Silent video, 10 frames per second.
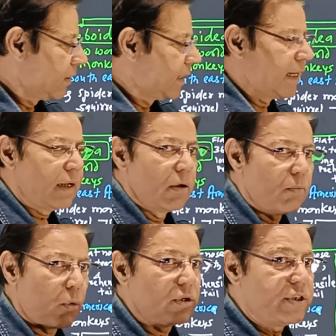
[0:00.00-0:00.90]
Then
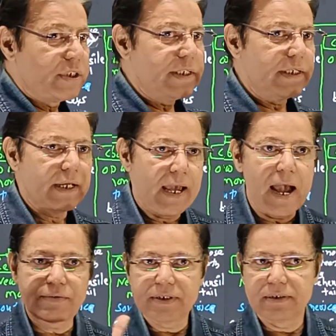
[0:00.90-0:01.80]
Pongidae
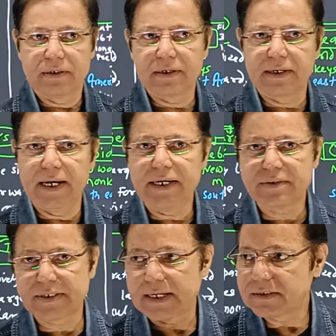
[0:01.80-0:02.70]
have a
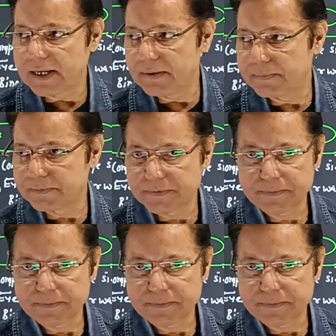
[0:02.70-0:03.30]
great size apes.